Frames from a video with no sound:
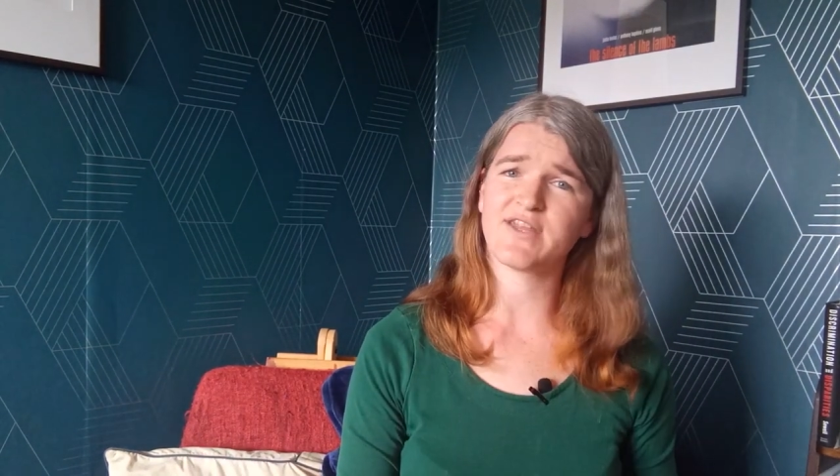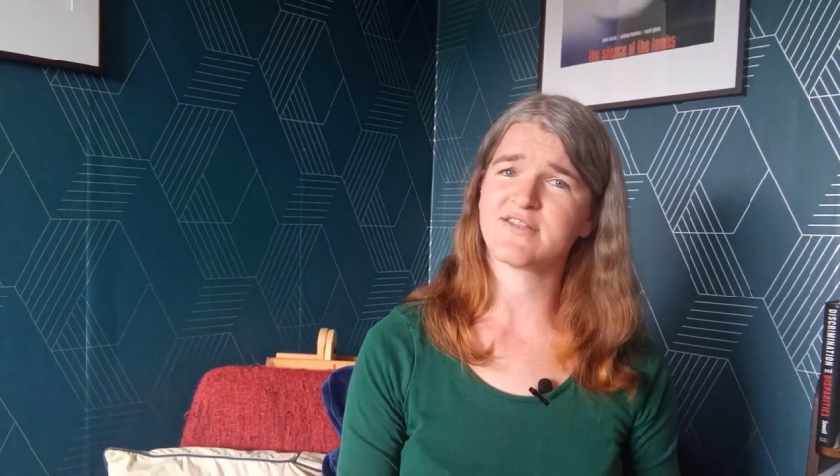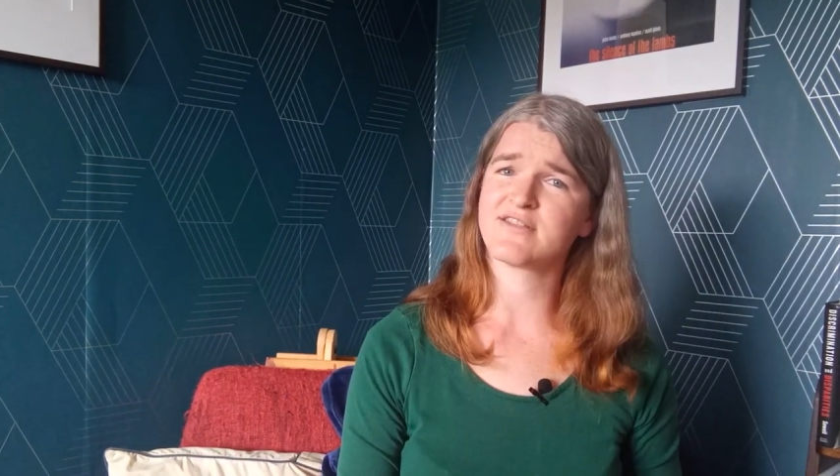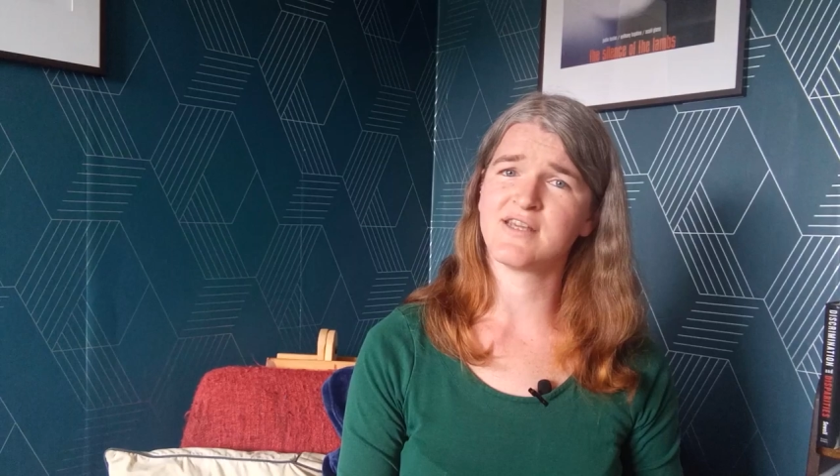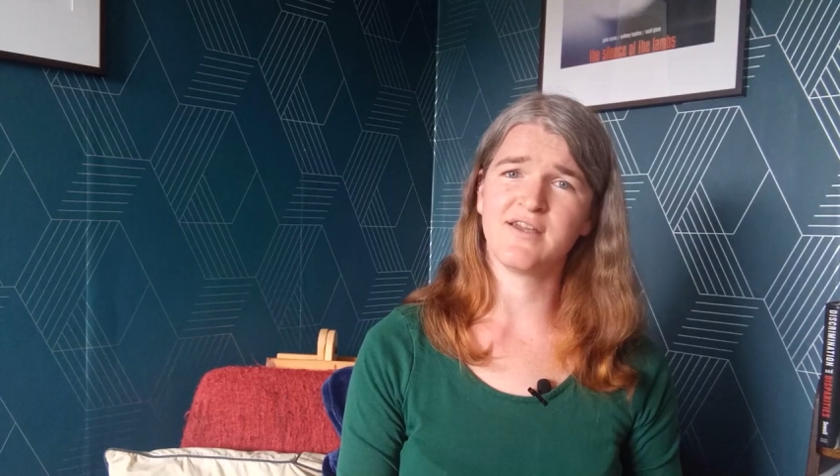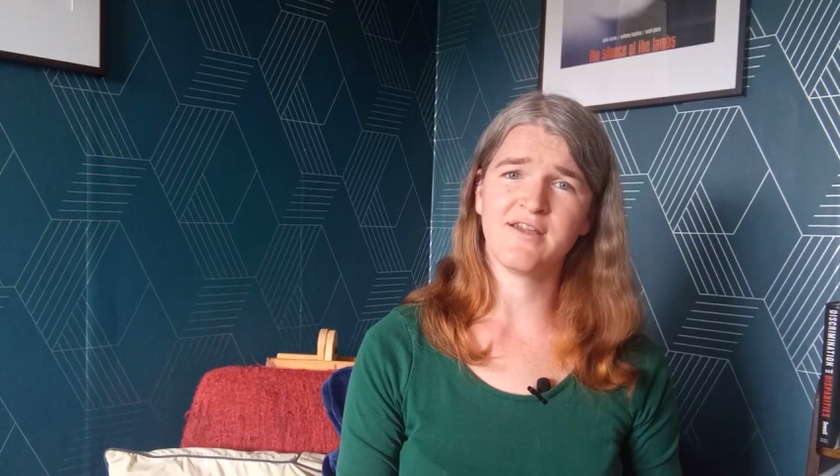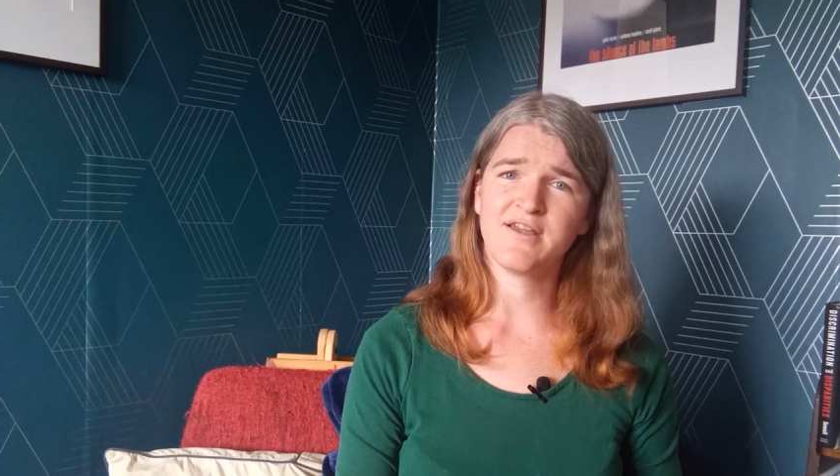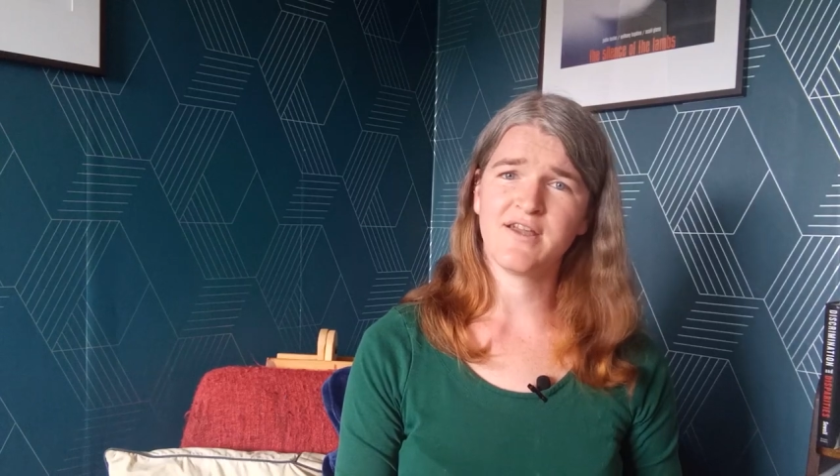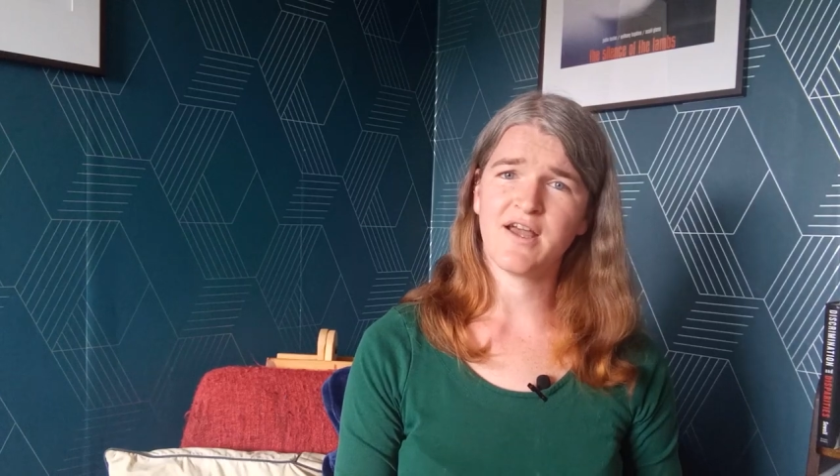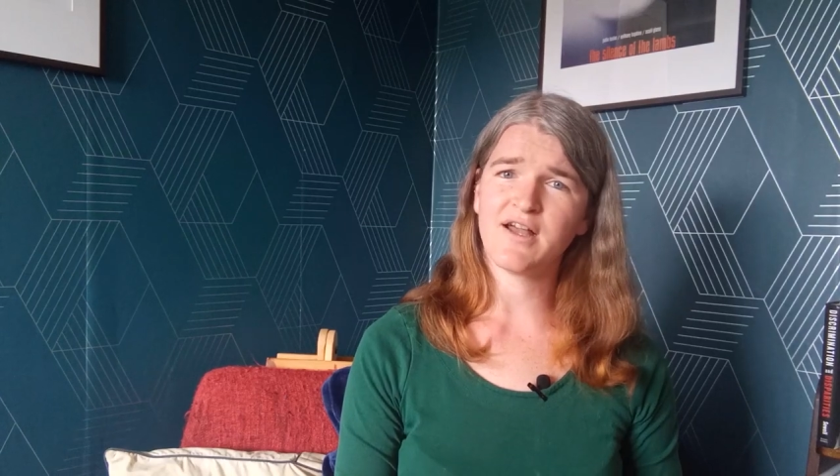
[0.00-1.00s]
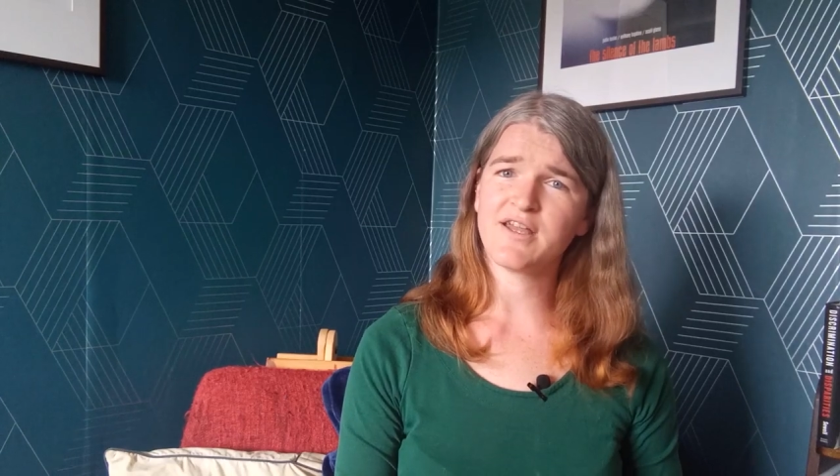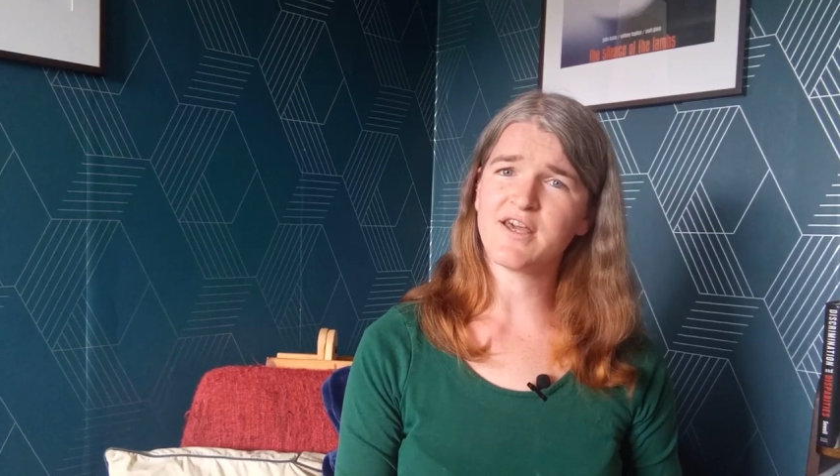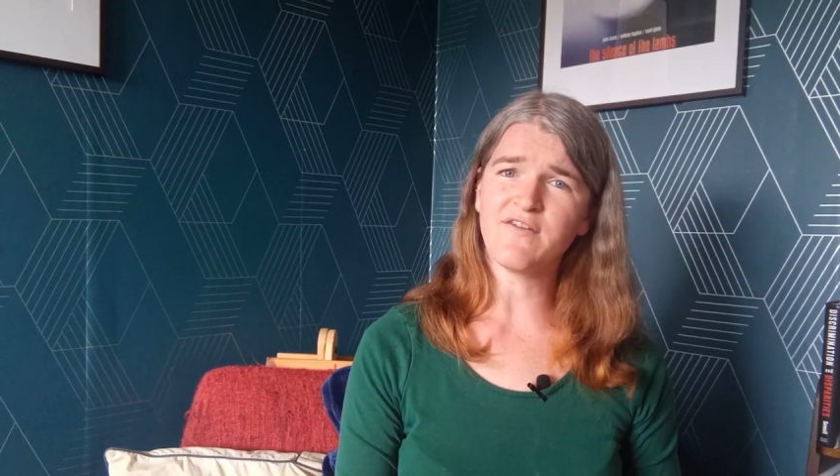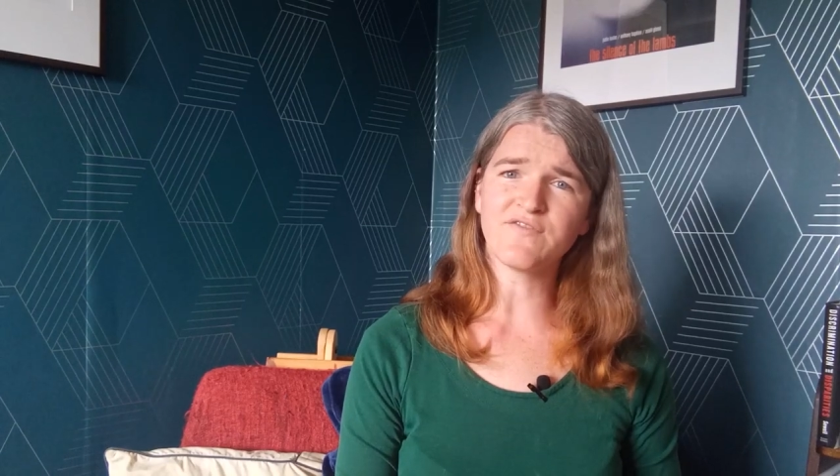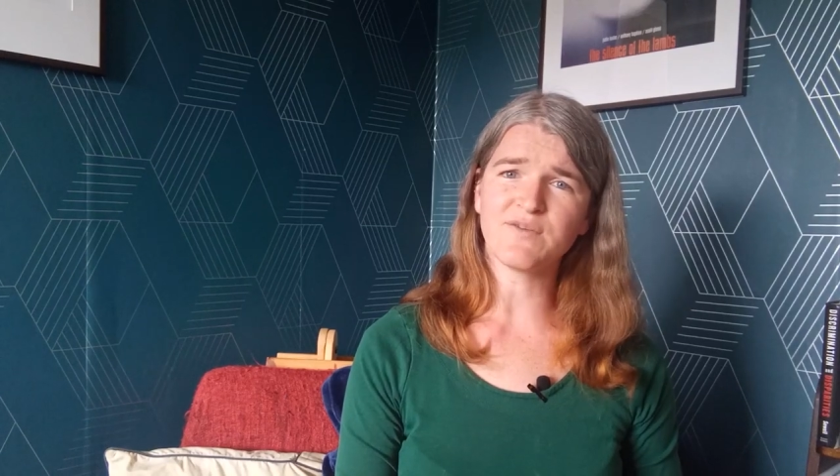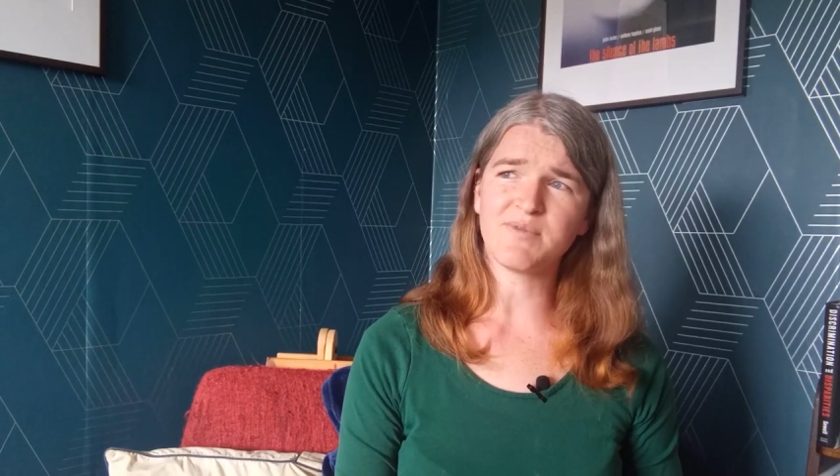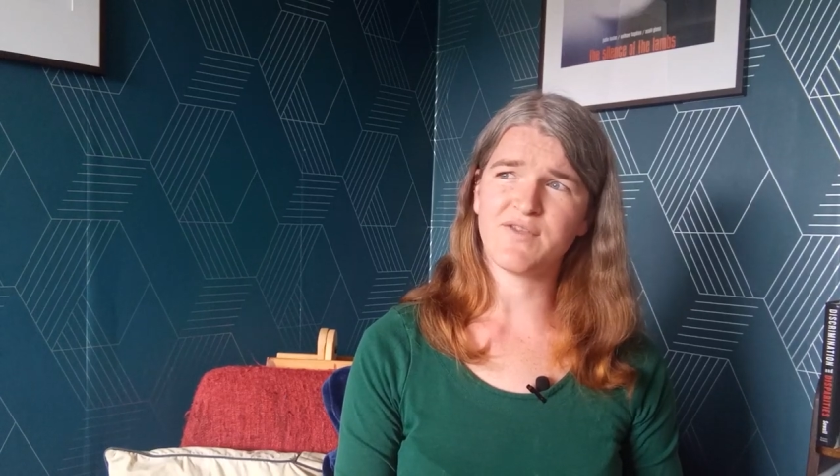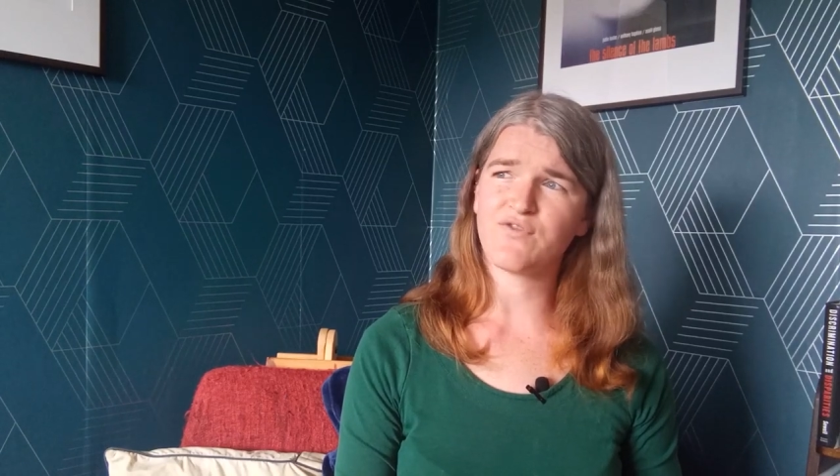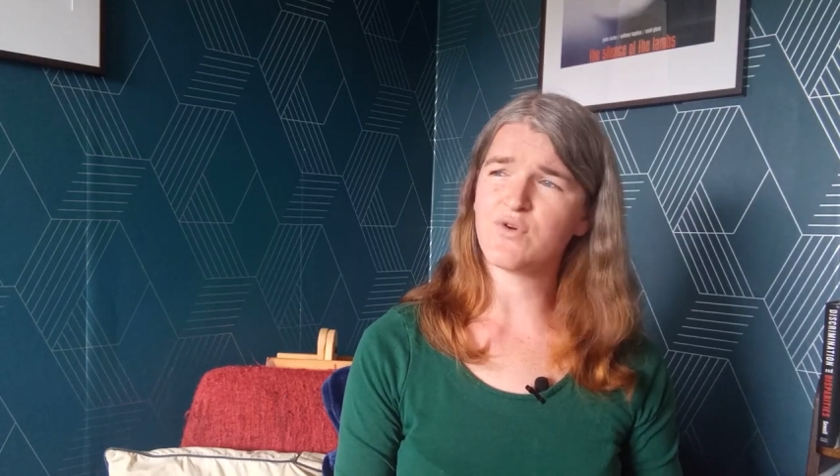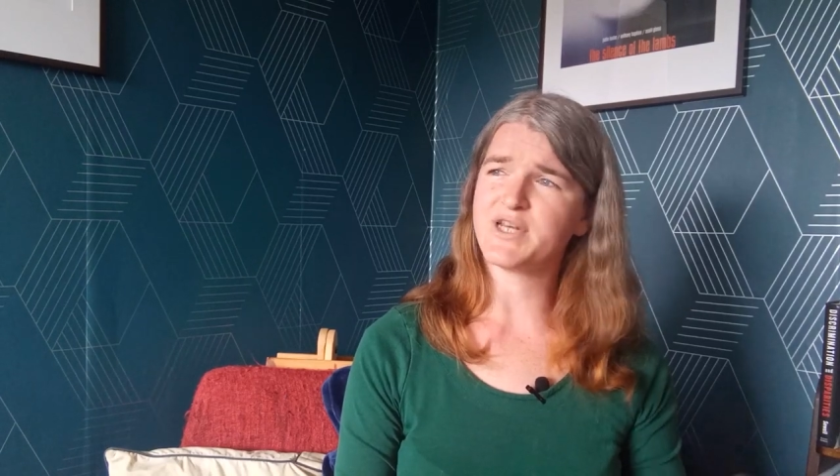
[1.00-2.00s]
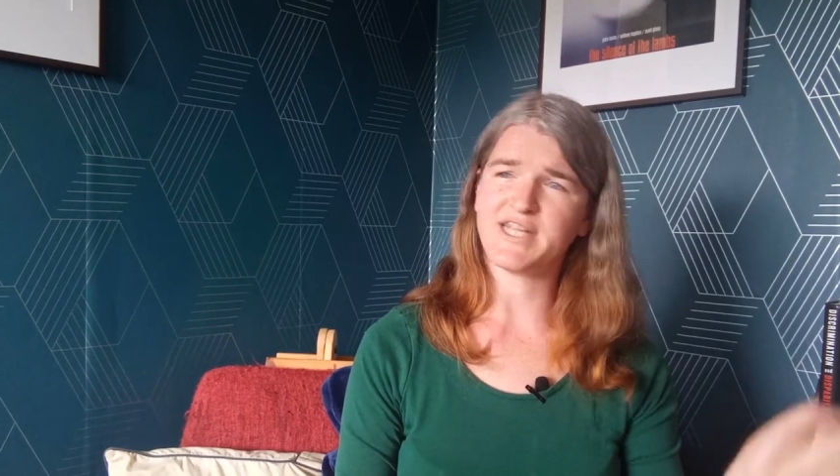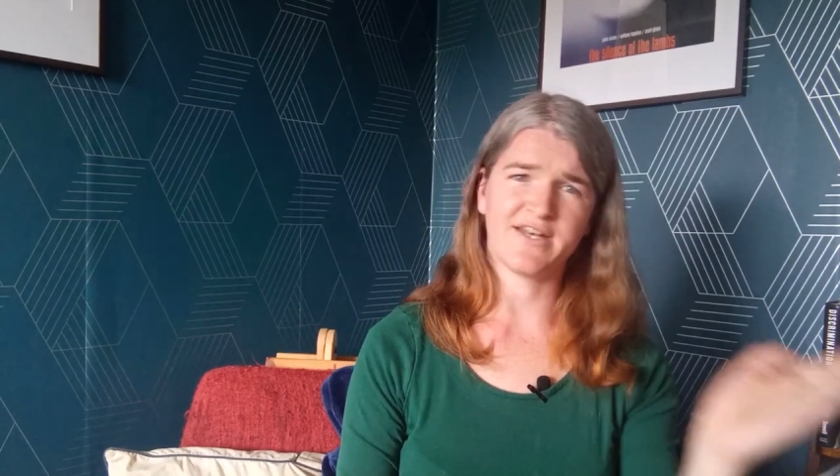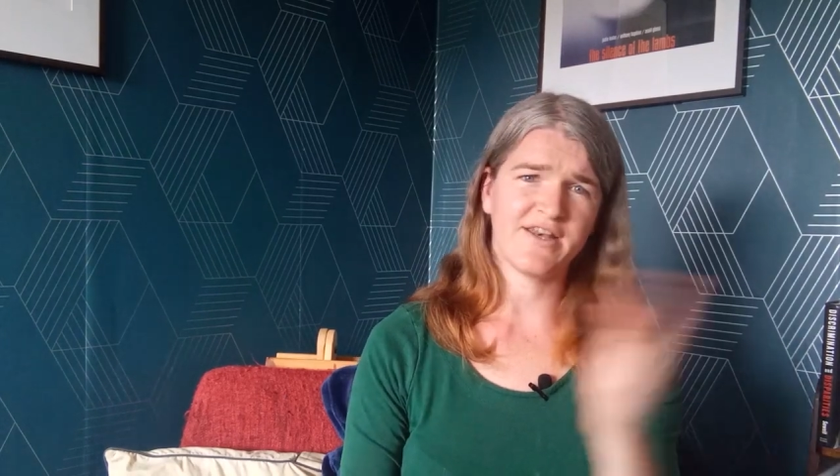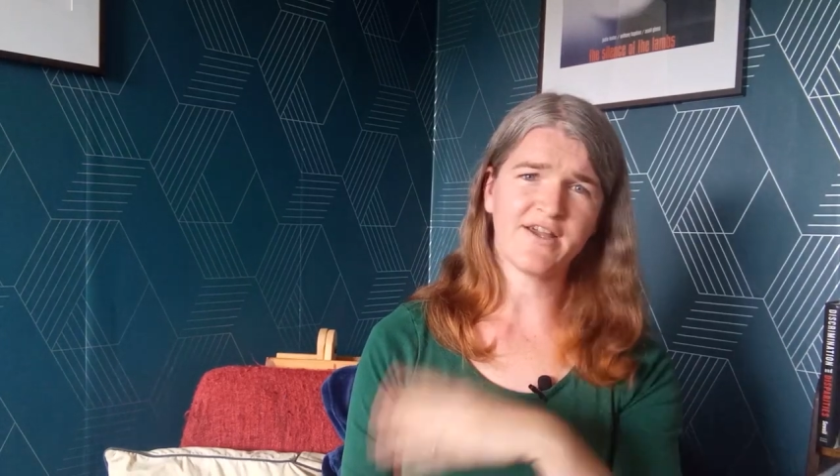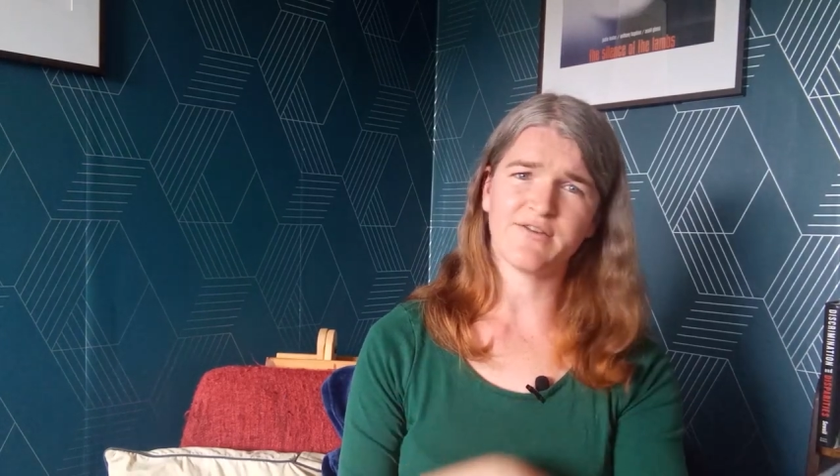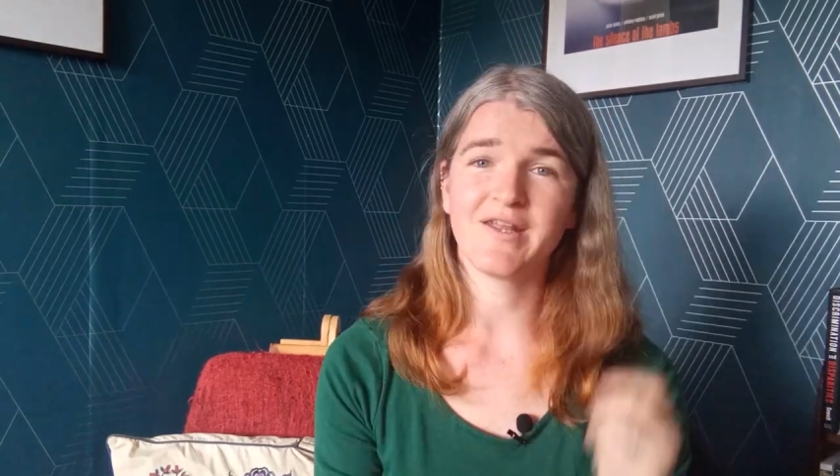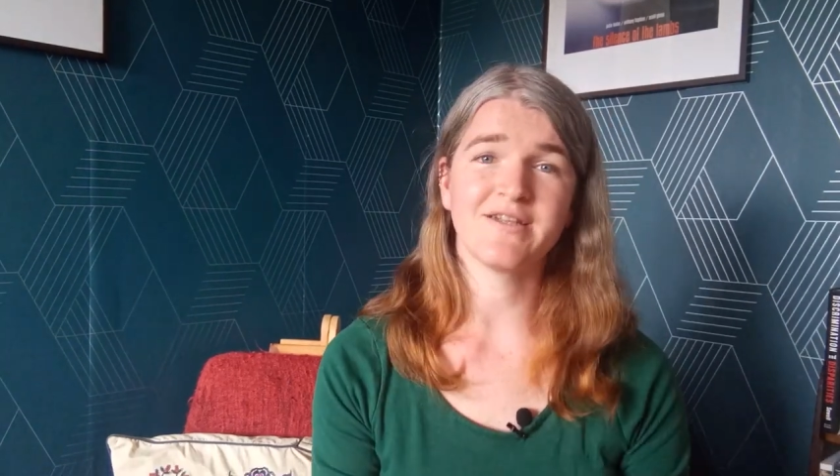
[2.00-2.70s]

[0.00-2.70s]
That's uncomfortably Freudian. No.